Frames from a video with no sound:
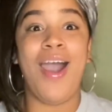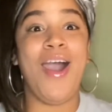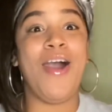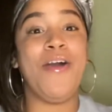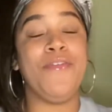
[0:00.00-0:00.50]

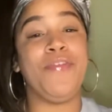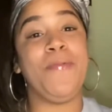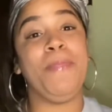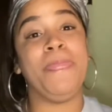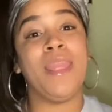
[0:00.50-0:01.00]
of
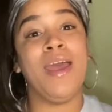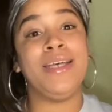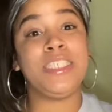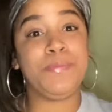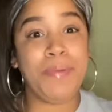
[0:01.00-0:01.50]

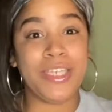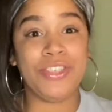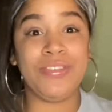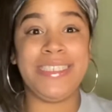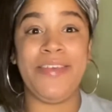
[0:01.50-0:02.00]

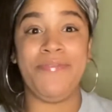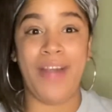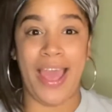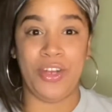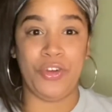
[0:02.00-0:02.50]
specialty
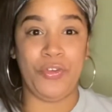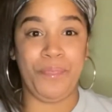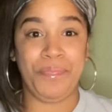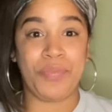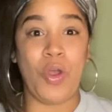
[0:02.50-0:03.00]
vinyl
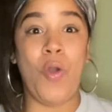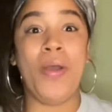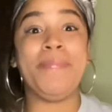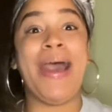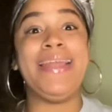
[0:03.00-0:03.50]

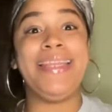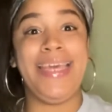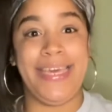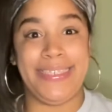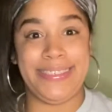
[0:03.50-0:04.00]
on my
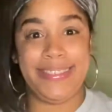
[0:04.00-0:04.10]
list,